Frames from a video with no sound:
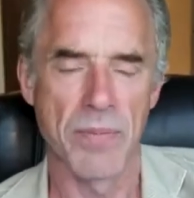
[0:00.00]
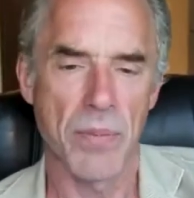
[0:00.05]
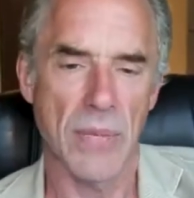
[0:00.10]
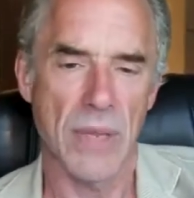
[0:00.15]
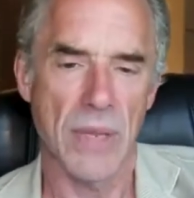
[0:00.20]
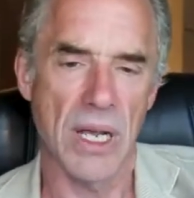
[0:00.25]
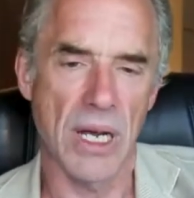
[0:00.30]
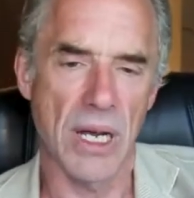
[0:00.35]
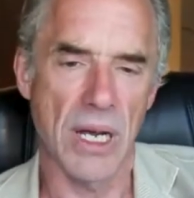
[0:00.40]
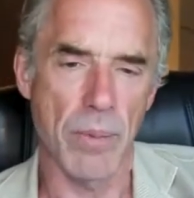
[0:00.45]

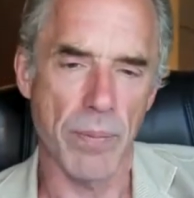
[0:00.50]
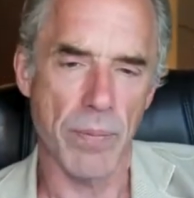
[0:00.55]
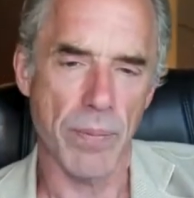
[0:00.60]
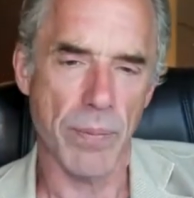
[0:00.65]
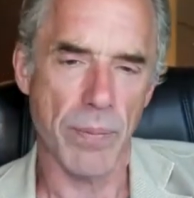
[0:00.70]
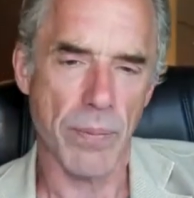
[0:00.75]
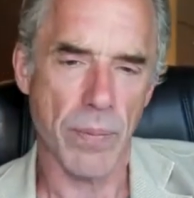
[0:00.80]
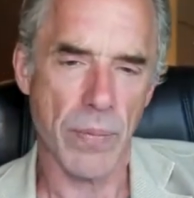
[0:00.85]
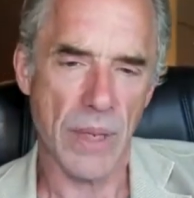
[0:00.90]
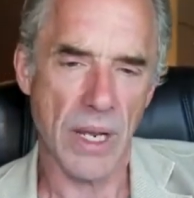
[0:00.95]
And
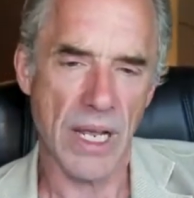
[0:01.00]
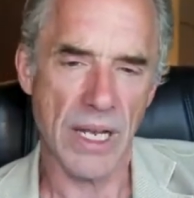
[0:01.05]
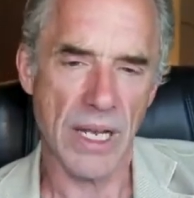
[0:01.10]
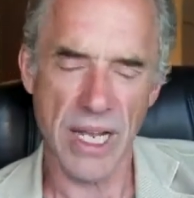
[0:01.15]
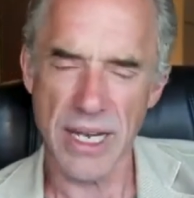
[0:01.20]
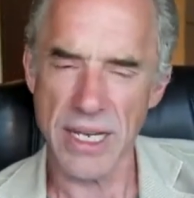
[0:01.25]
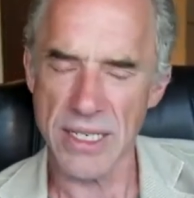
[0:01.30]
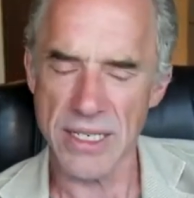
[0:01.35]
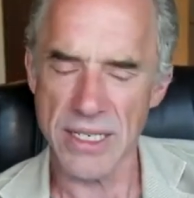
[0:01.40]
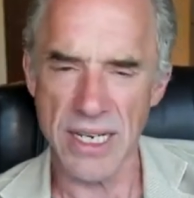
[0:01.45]

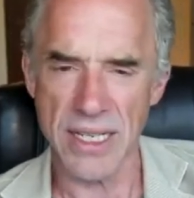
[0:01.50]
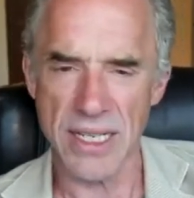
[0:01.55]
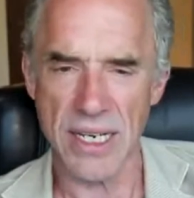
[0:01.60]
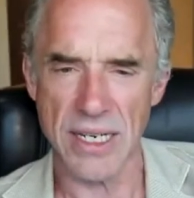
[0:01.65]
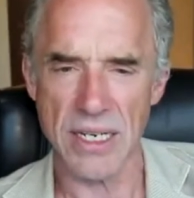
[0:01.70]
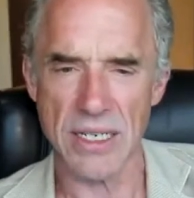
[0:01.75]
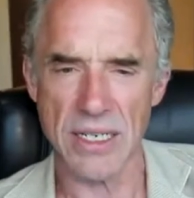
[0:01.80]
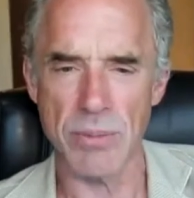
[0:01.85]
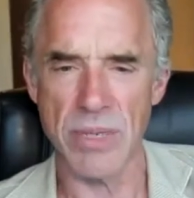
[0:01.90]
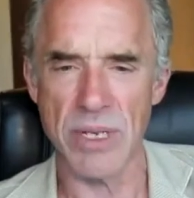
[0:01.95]
like I said, that
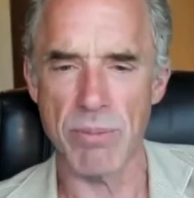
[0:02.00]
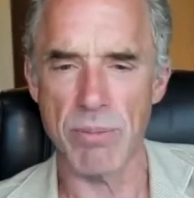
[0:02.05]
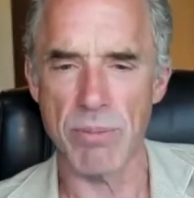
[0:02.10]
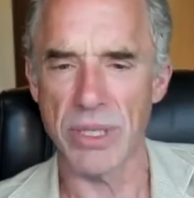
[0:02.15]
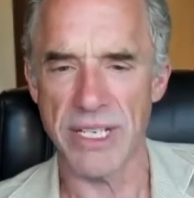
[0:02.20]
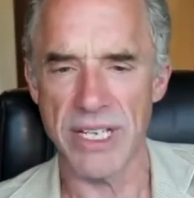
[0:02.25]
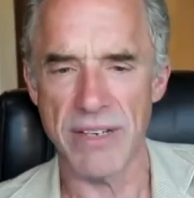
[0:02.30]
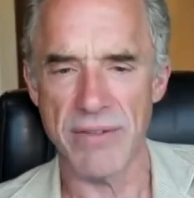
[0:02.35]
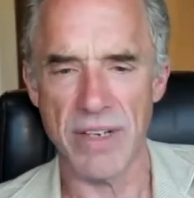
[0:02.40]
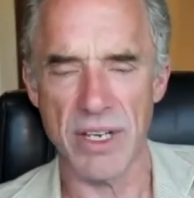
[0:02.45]
doesn't mean
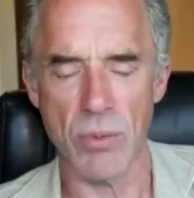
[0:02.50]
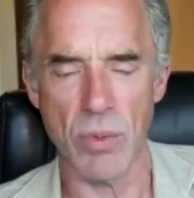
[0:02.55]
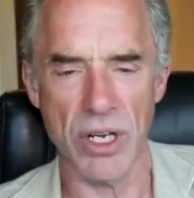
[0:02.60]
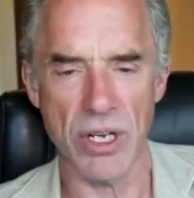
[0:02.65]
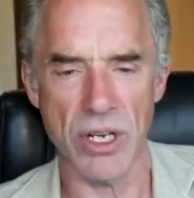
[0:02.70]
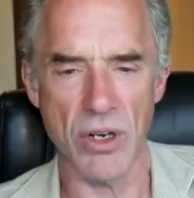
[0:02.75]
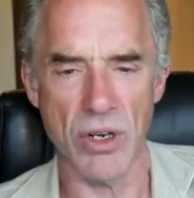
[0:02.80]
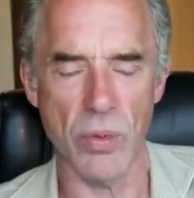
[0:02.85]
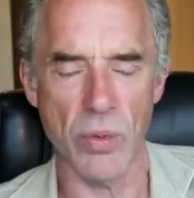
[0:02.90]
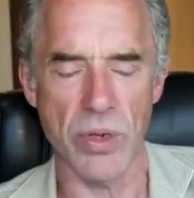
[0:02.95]
believing what
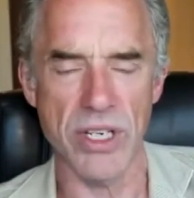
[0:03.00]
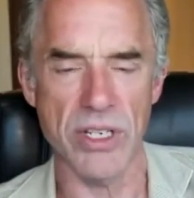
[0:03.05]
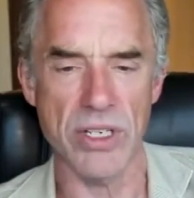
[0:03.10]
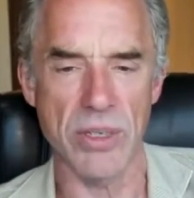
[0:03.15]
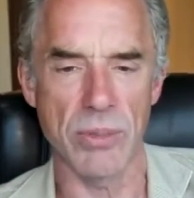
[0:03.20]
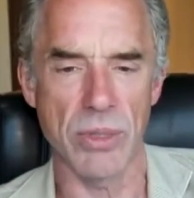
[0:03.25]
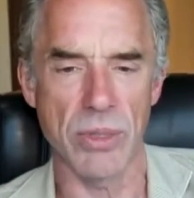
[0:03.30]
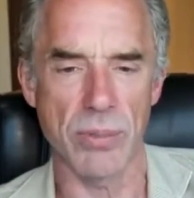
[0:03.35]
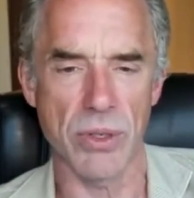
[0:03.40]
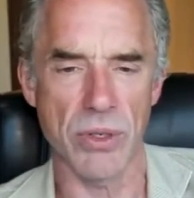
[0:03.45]
no
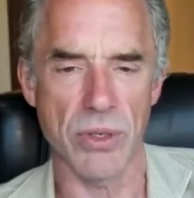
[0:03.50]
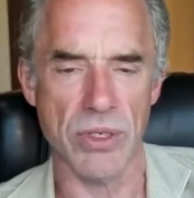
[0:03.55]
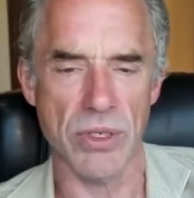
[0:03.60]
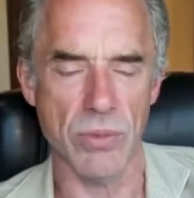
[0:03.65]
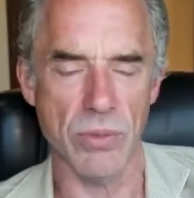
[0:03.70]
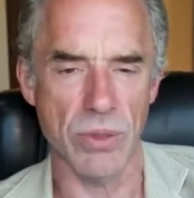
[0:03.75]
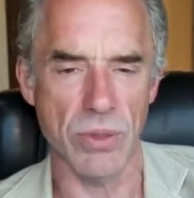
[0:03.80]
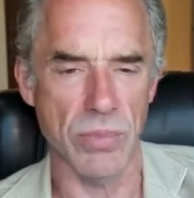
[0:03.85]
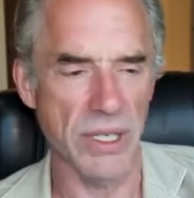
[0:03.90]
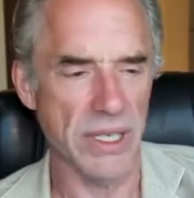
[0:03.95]
reasonable person
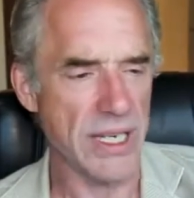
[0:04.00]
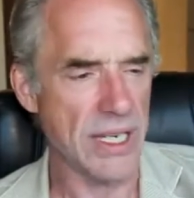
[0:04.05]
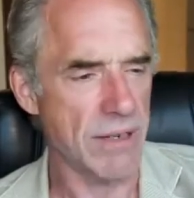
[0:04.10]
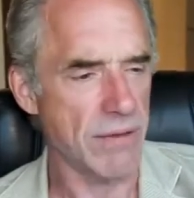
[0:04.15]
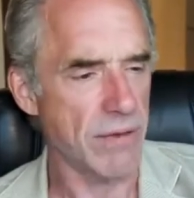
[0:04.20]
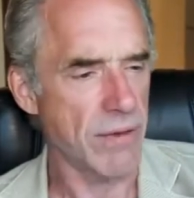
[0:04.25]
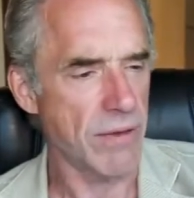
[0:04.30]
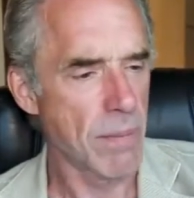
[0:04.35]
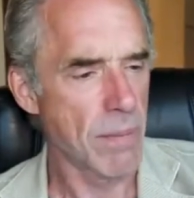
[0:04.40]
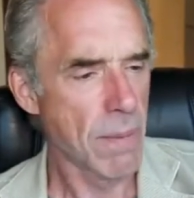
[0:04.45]
would
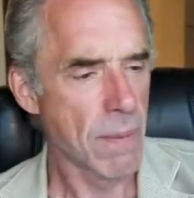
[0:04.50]
believe.